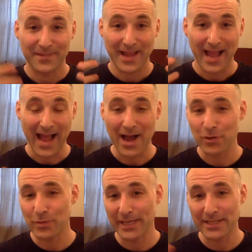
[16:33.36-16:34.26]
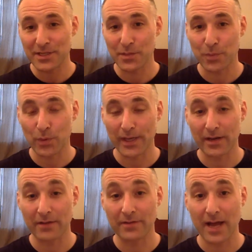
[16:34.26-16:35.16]
how do we get to the point
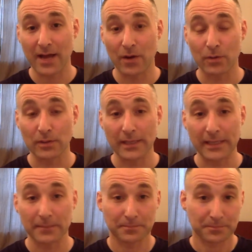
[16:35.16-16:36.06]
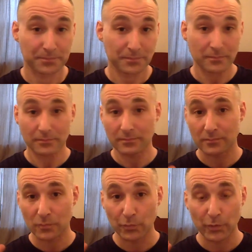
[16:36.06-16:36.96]
of not only
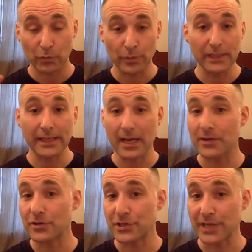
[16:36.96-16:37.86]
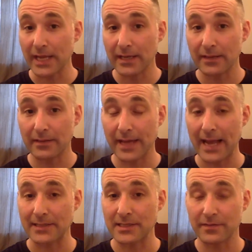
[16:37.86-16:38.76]
really understanding the
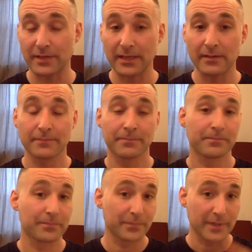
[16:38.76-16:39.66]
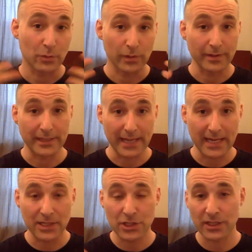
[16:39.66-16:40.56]
activity that we're
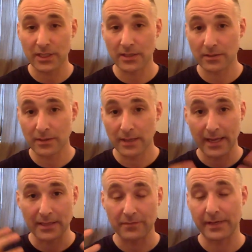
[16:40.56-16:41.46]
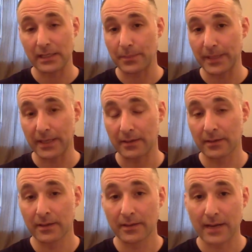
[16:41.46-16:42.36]
engaged in and developing
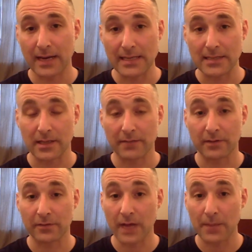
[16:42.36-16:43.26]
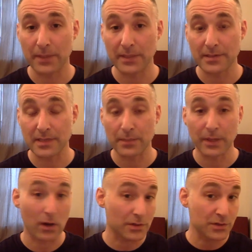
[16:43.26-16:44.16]
the highest level of competency, but
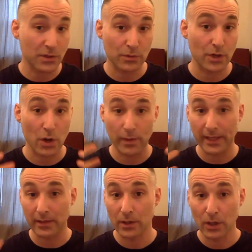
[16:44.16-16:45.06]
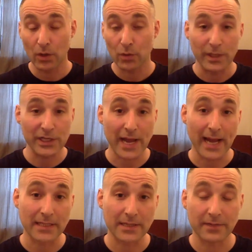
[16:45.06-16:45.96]
also knowing which
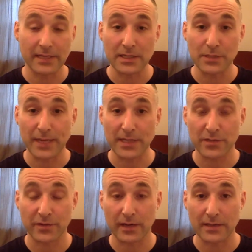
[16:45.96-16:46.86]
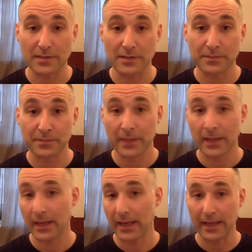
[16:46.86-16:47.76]
activity is best for us,
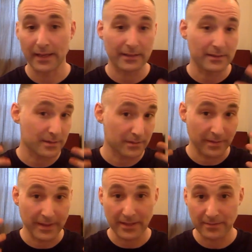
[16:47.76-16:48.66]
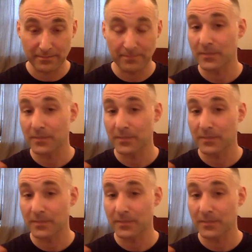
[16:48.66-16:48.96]
and then